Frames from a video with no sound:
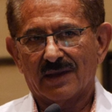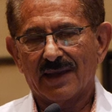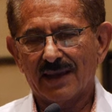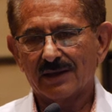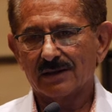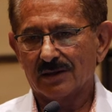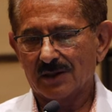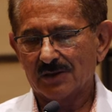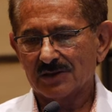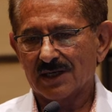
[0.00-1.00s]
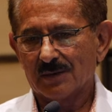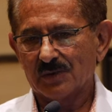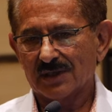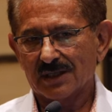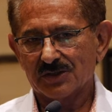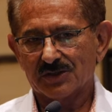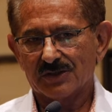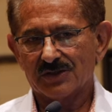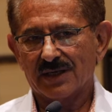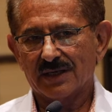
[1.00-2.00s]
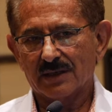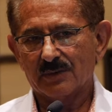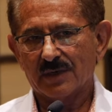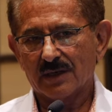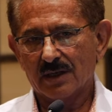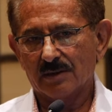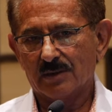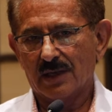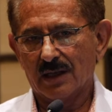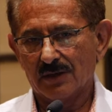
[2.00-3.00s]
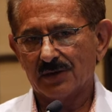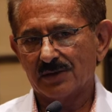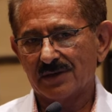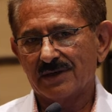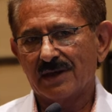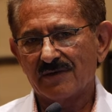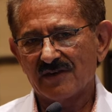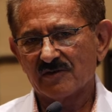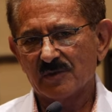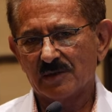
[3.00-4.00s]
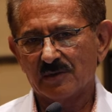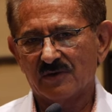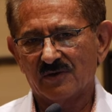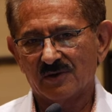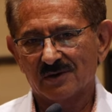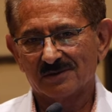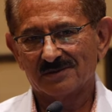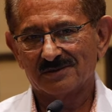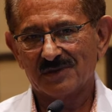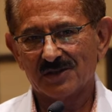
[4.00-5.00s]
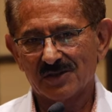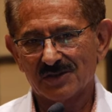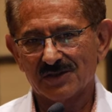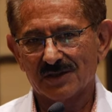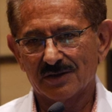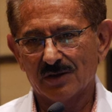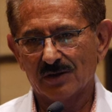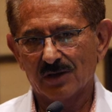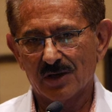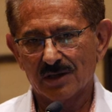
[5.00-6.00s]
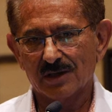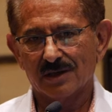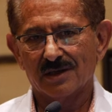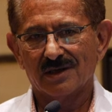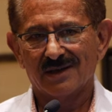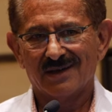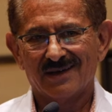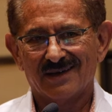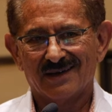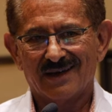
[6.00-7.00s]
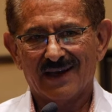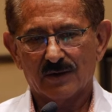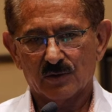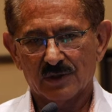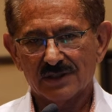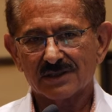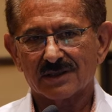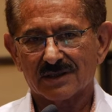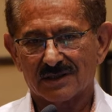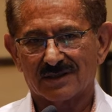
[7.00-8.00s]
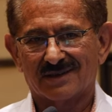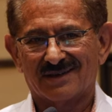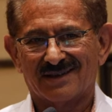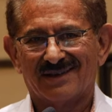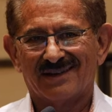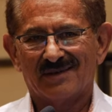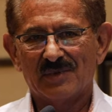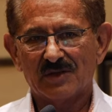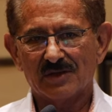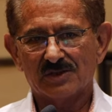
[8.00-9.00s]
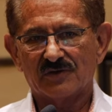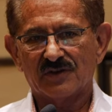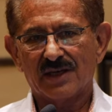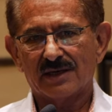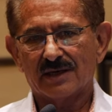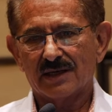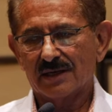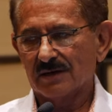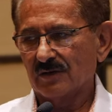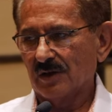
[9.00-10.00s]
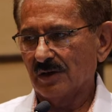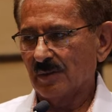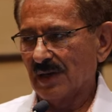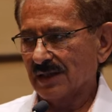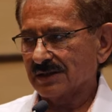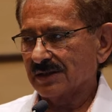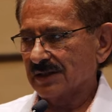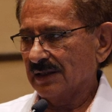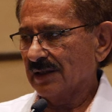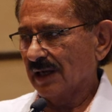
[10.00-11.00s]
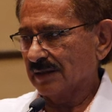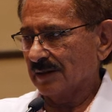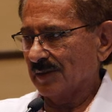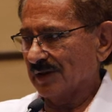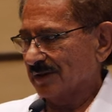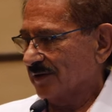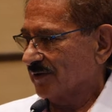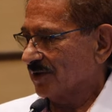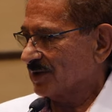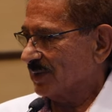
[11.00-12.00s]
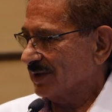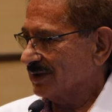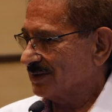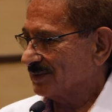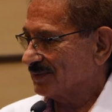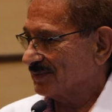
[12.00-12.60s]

handle those complications, they could become healthier than they've ever been before because they're no longer at risk because you've taken care of all the boxes that got them there in the first place,